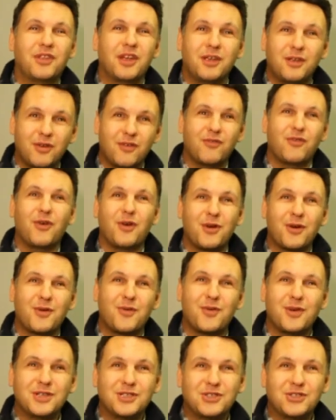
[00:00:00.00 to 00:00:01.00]
Thank you for your
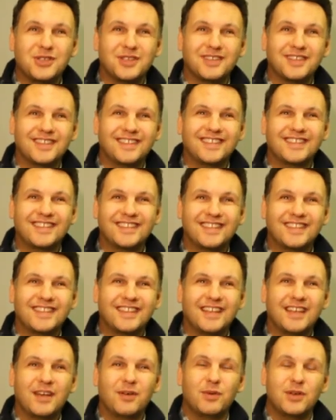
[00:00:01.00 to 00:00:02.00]
questions.
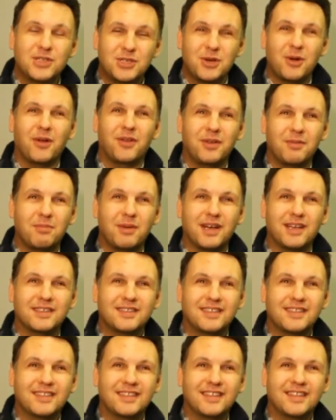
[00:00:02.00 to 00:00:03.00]
Wish you all the
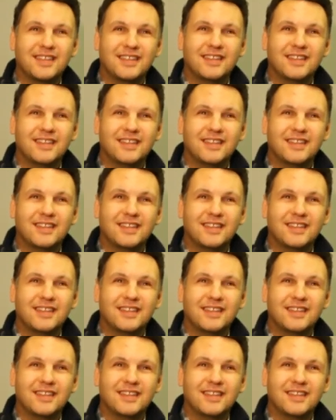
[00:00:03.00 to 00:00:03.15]
best.